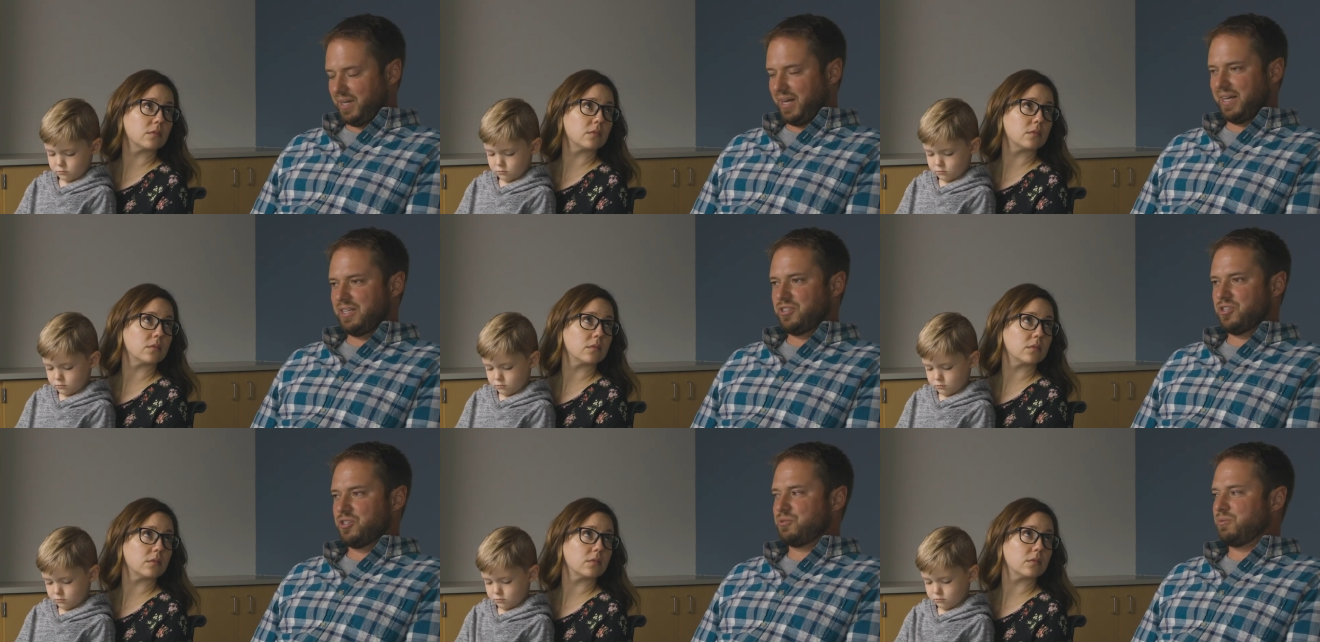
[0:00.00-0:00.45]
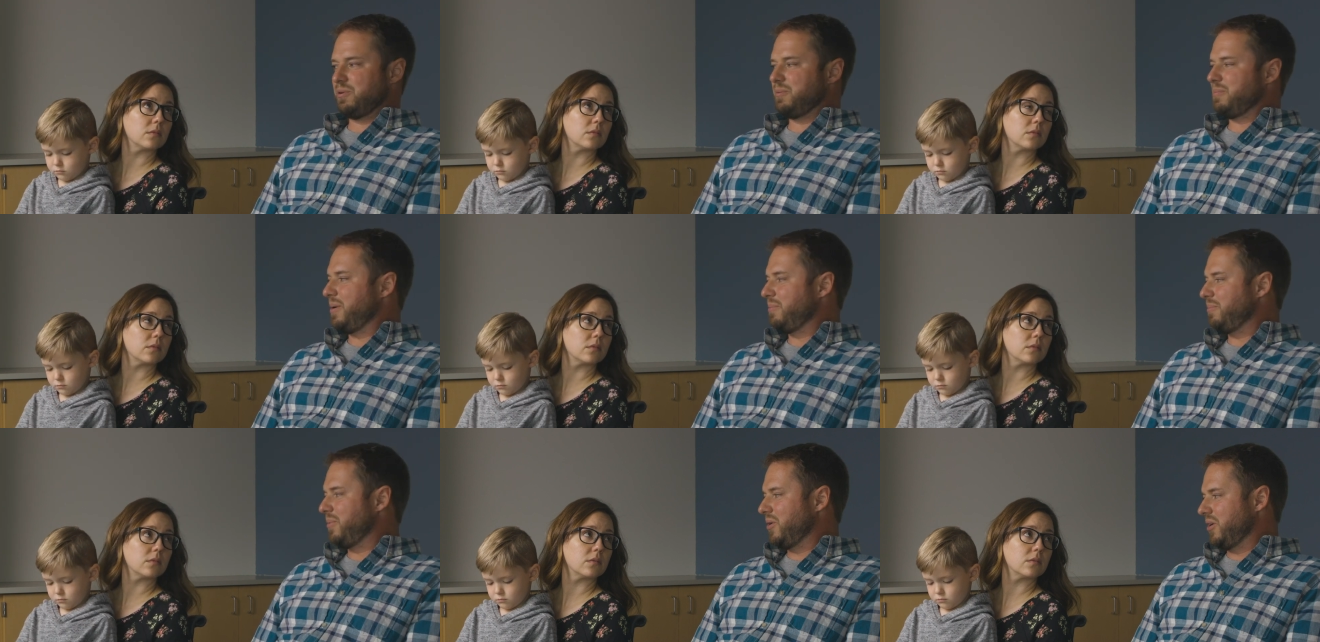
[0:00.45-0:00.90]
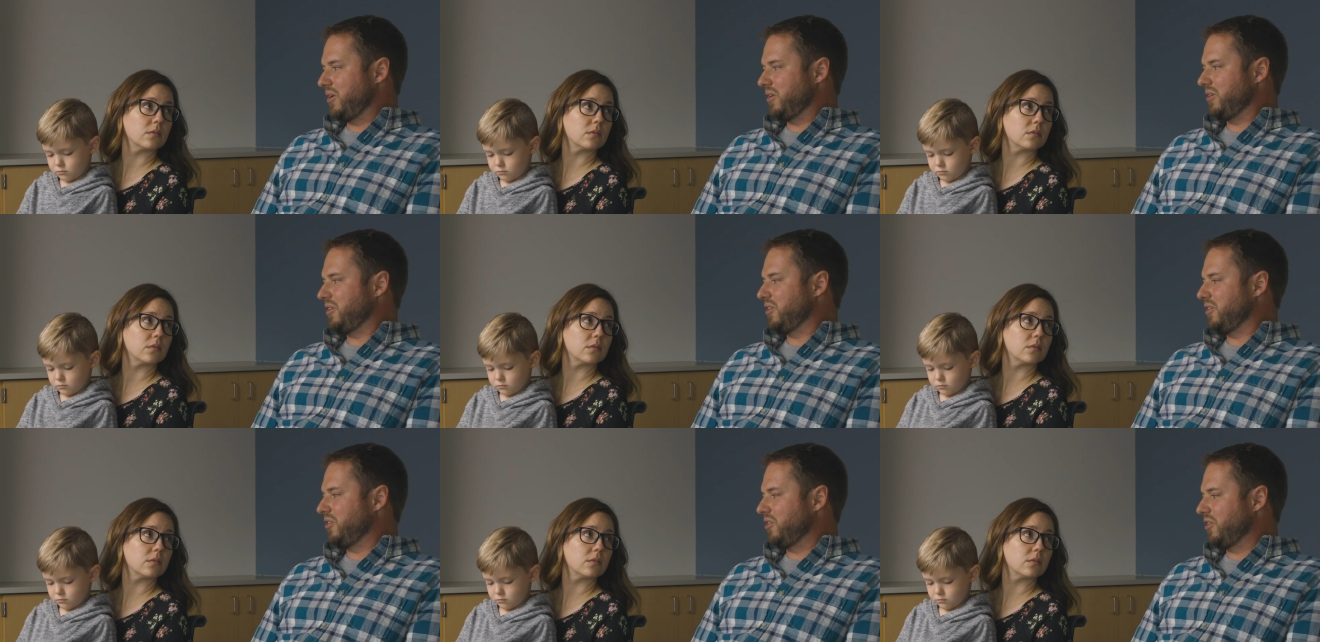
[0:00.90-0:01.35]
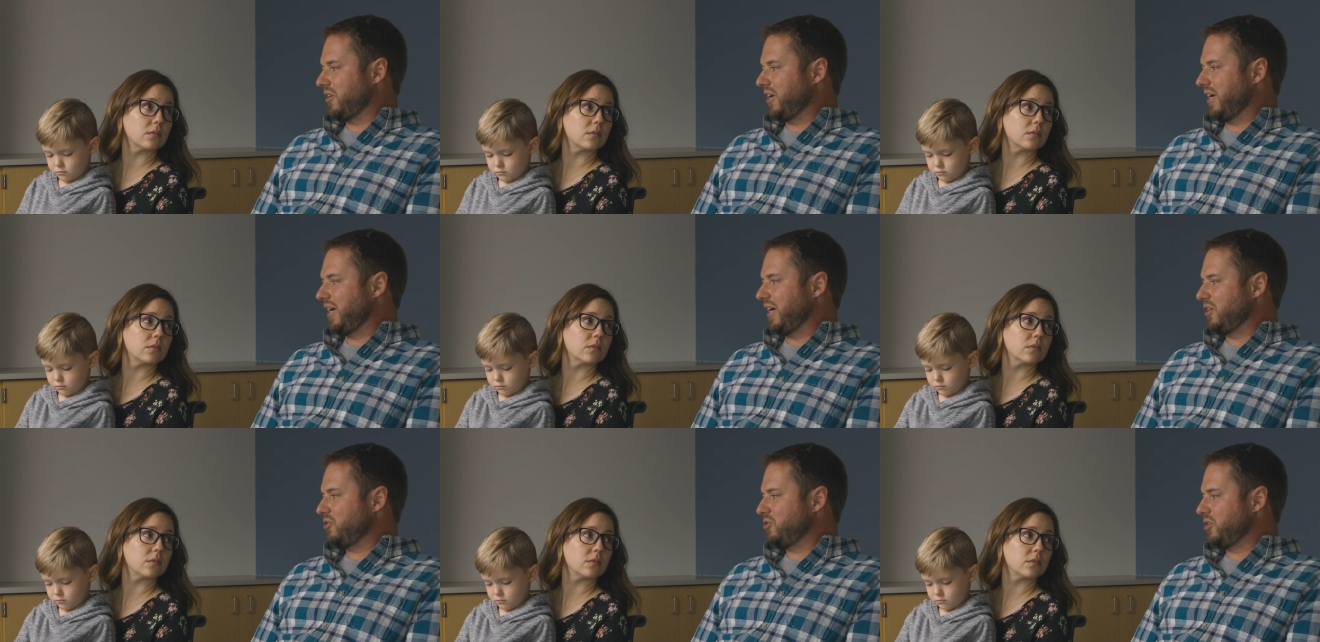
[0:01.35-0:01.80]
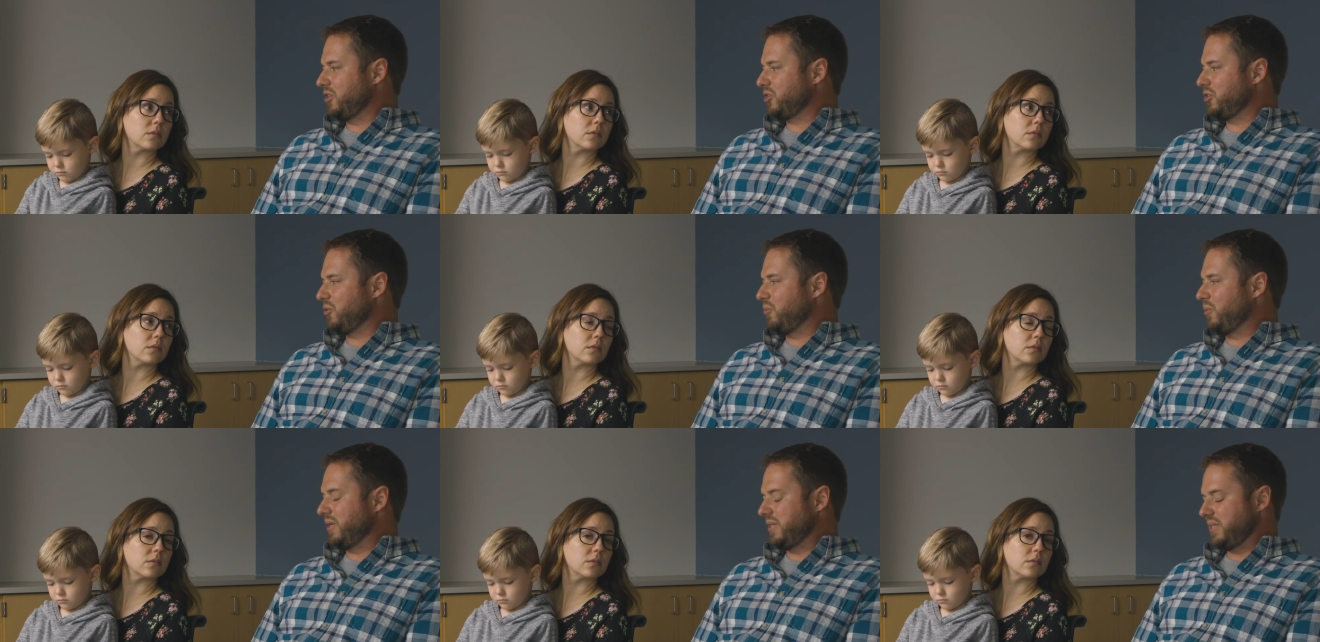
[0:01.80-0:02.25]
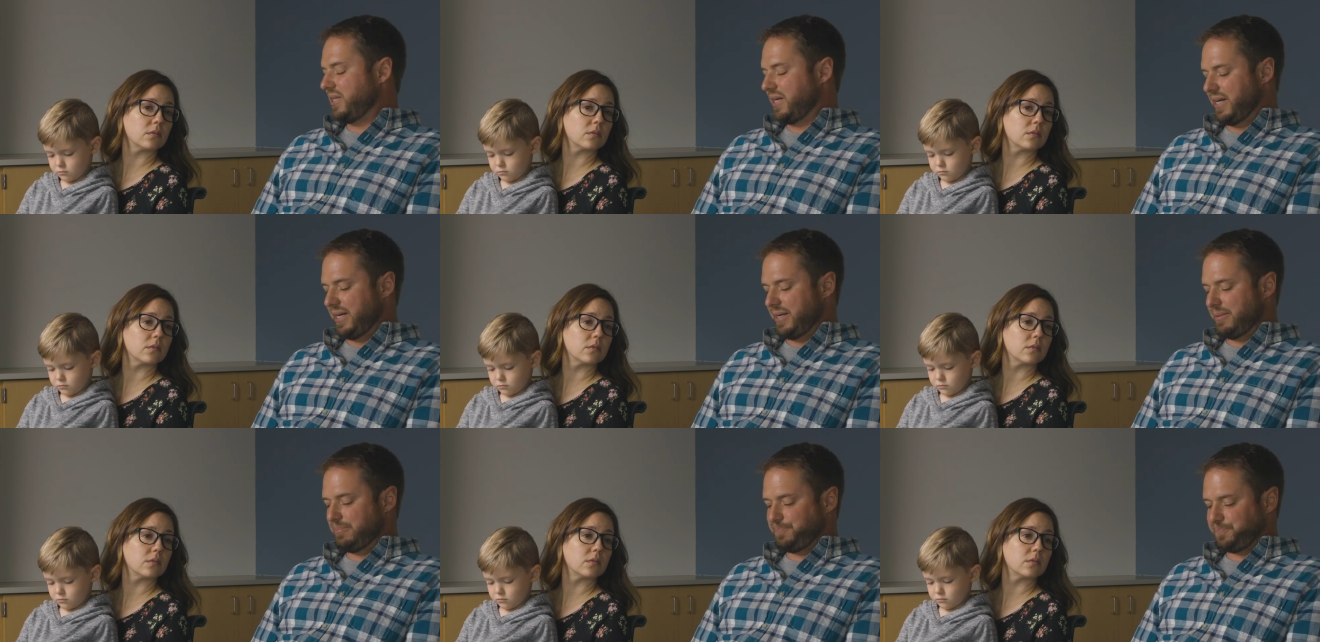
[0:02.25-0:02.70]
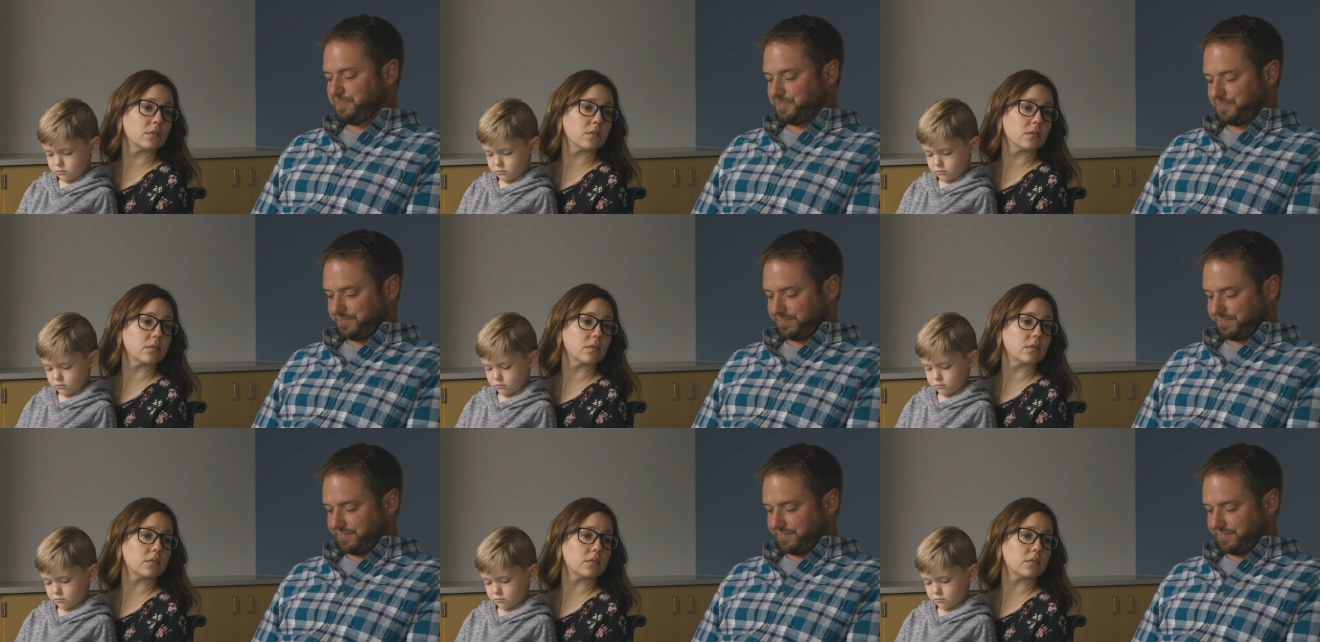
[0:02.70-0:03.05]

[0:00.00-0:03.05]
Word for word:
Speaker 1: I just remember looking at Trisha one time